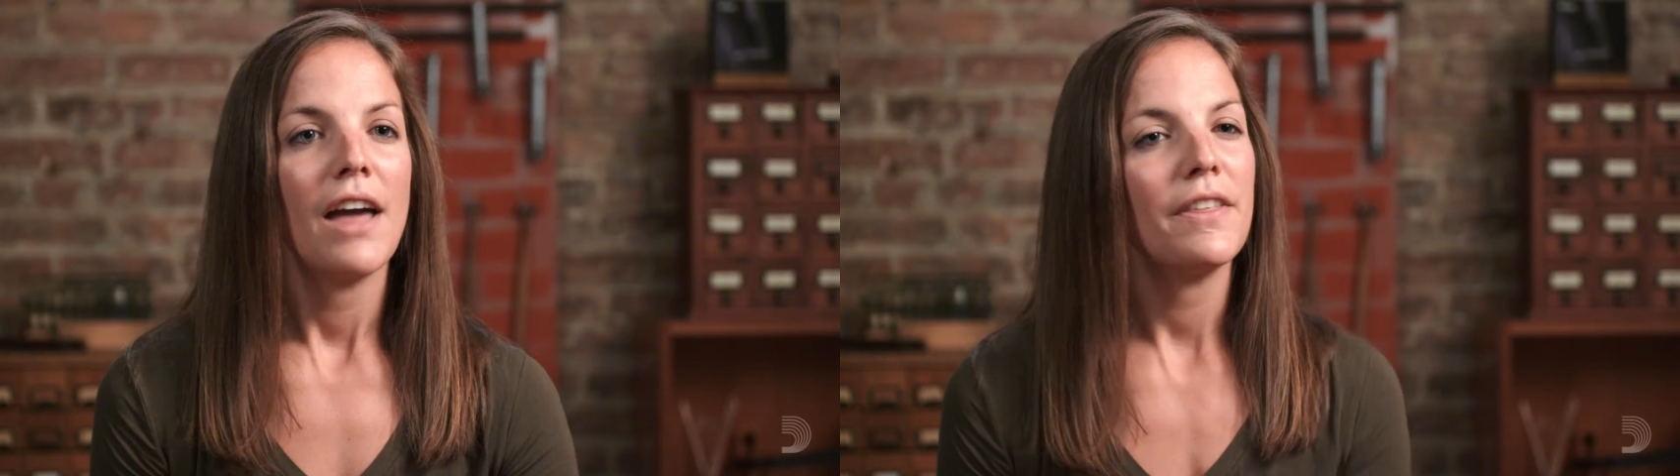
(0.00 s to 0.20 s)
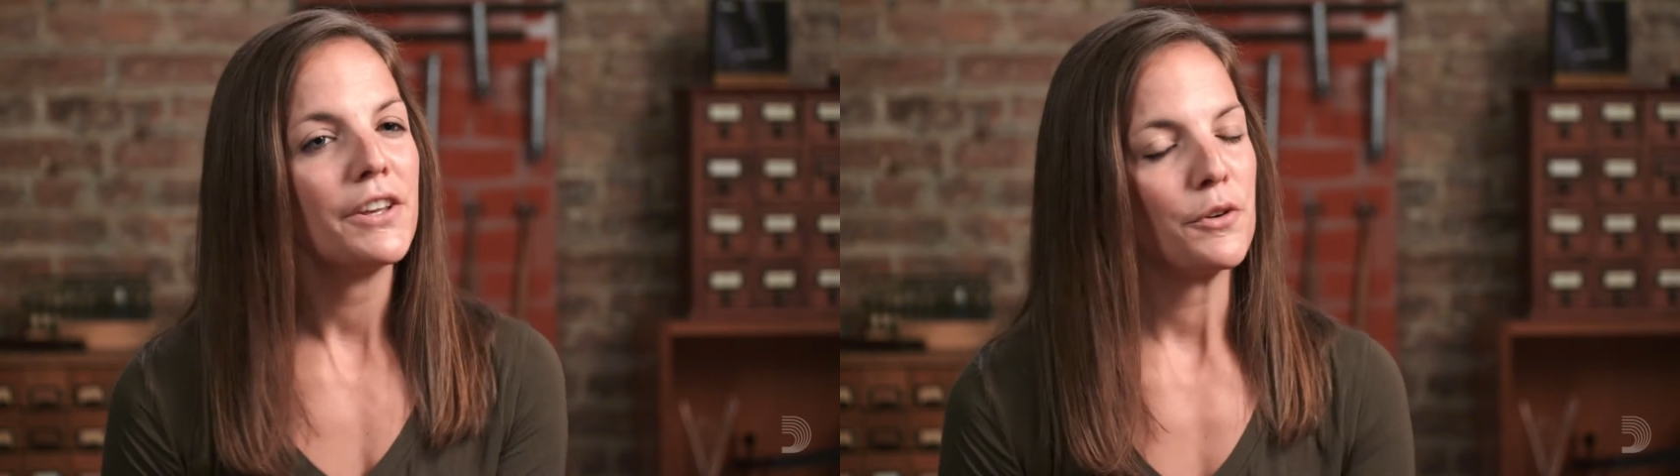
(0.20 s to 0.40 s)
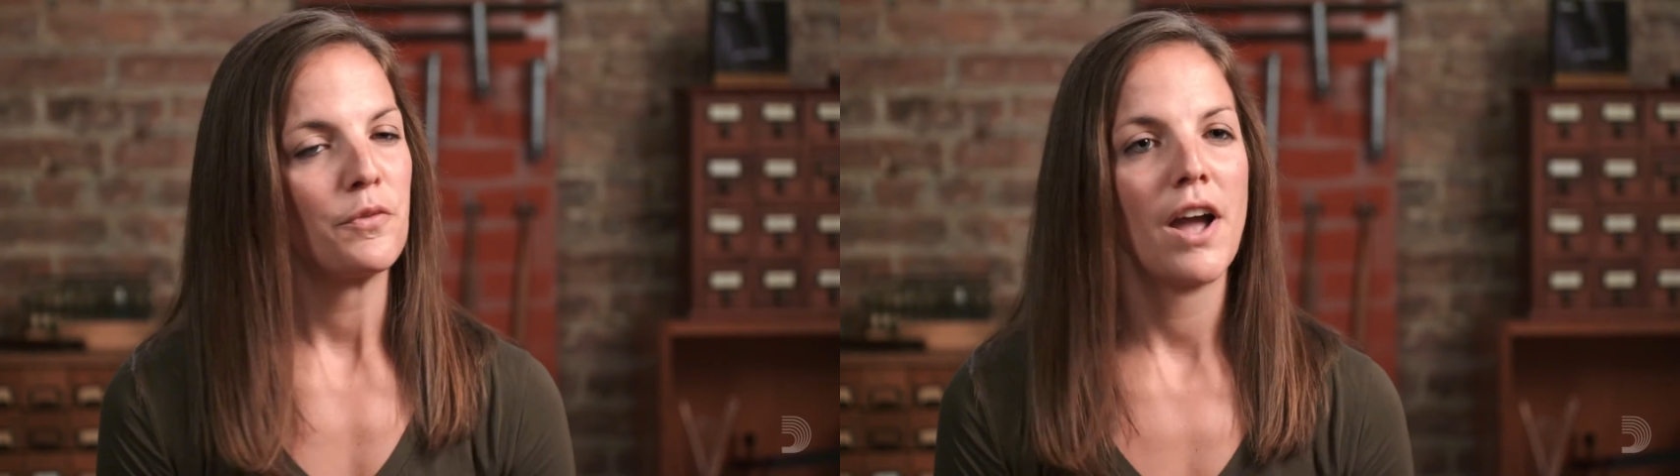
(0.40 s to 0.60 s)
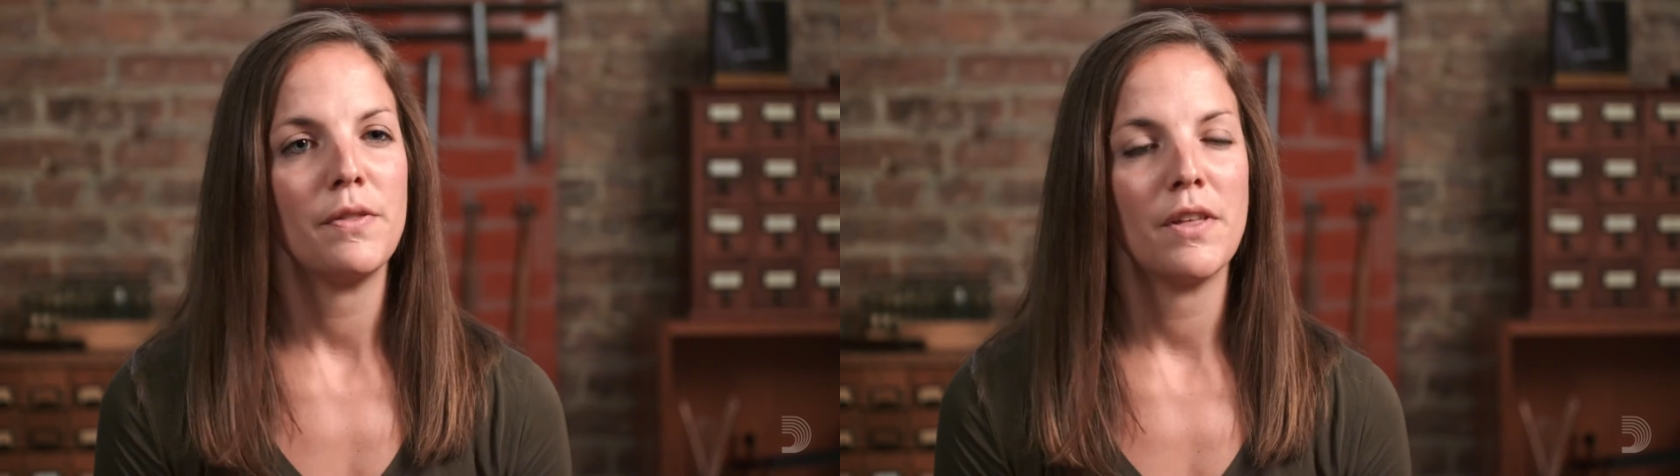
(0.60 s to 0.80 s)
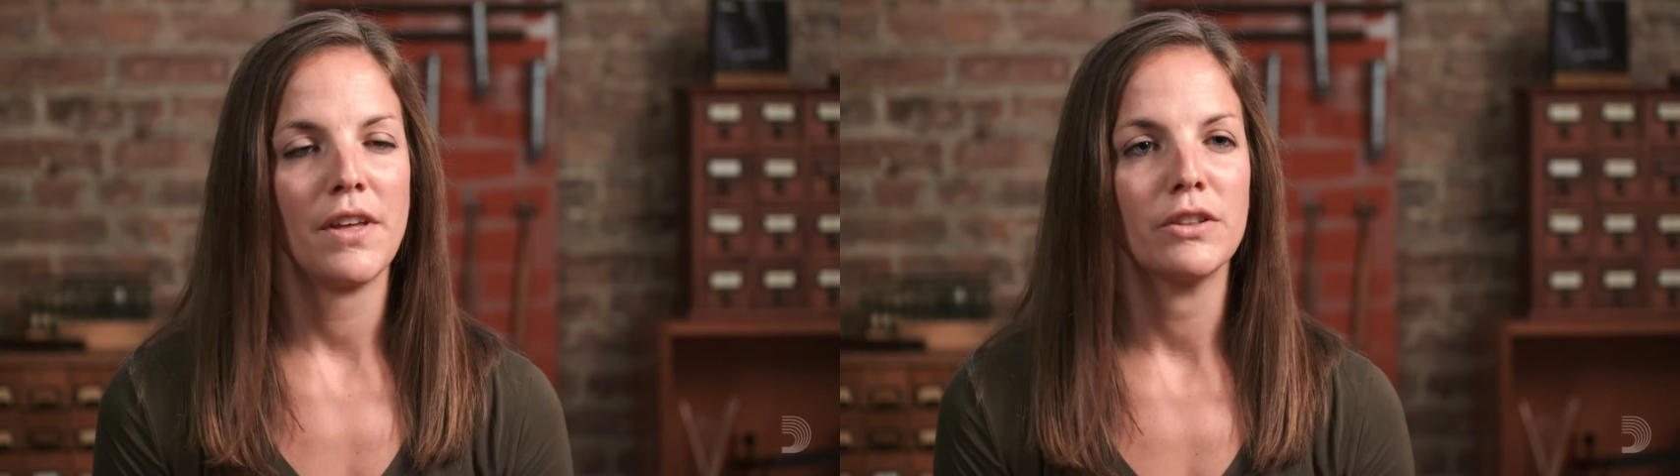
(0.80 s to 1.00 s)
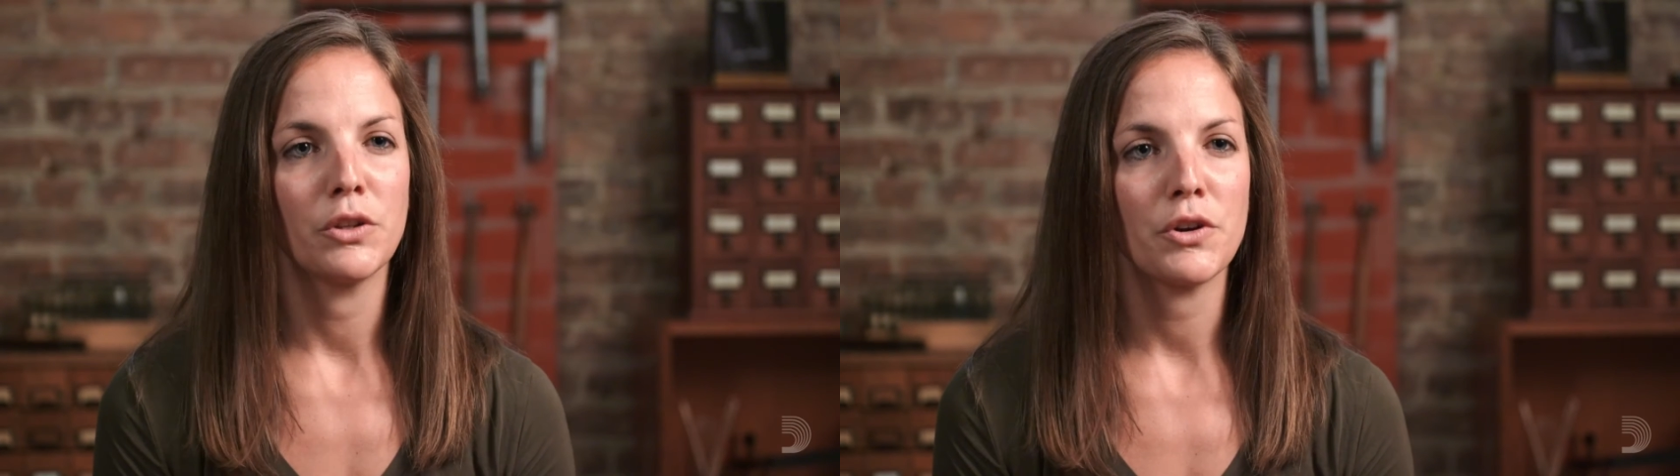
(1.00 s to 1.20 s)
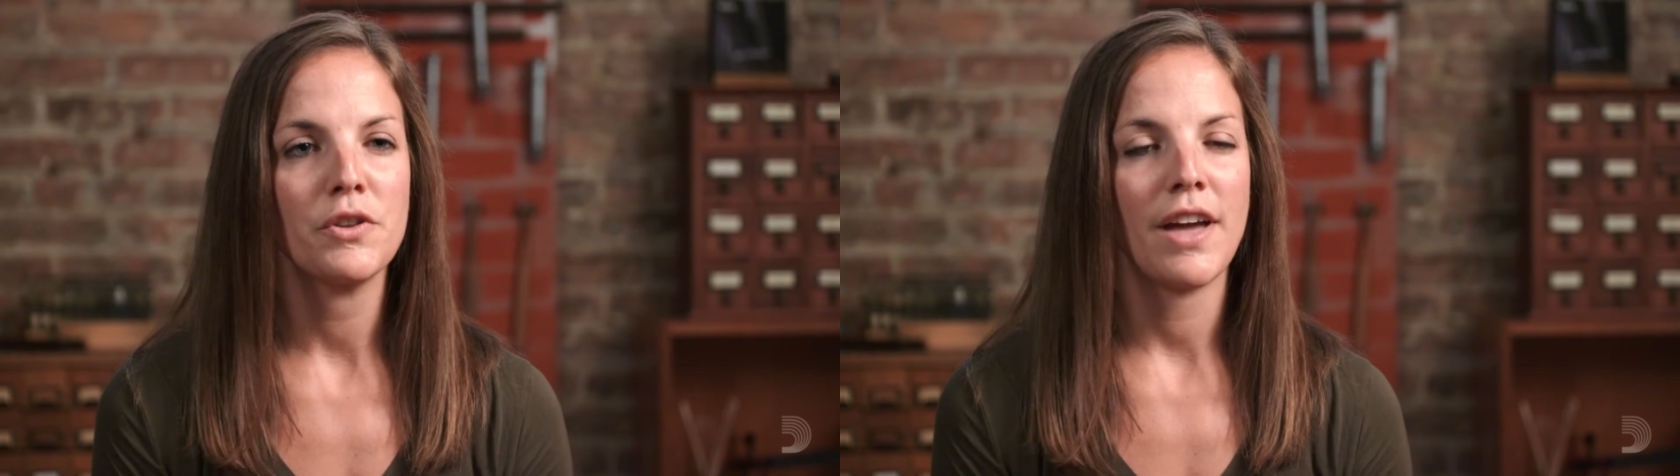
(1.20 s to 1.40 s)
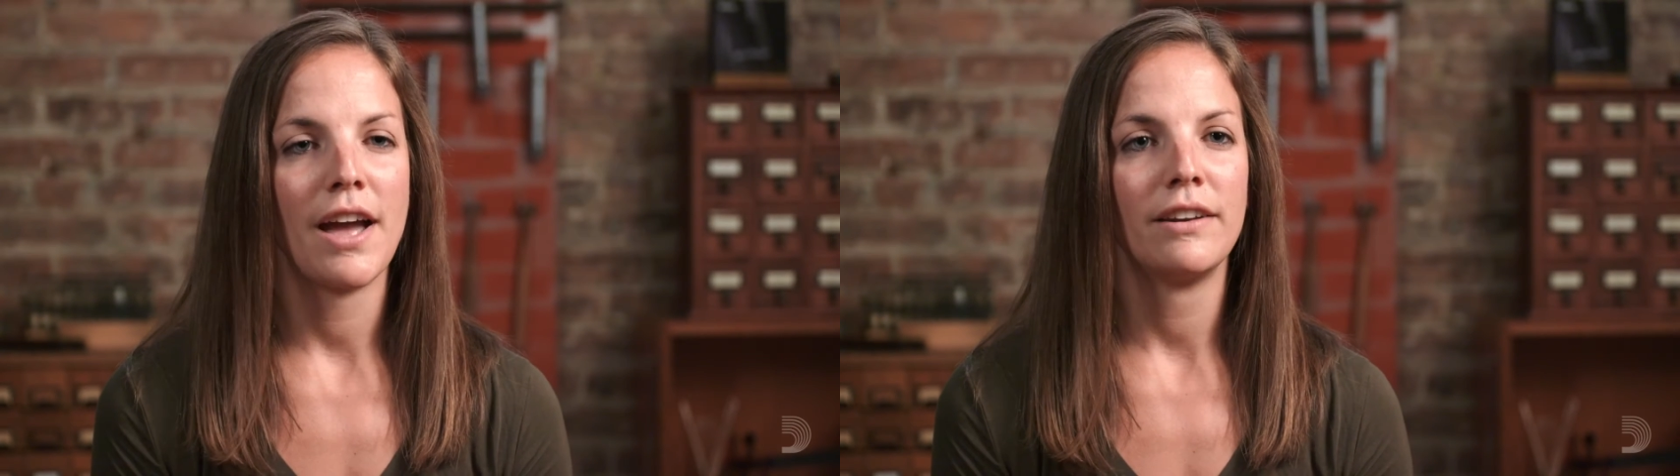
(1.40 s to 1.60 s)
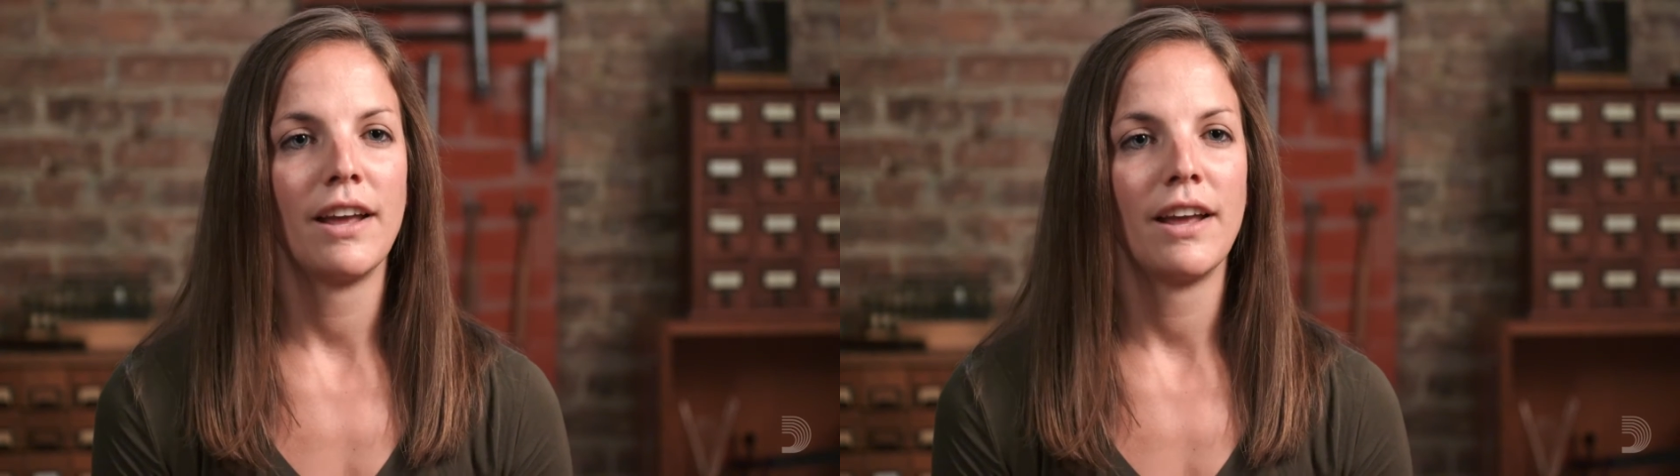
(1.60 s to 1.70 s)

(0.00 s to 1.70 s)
I think you'll find that they learn that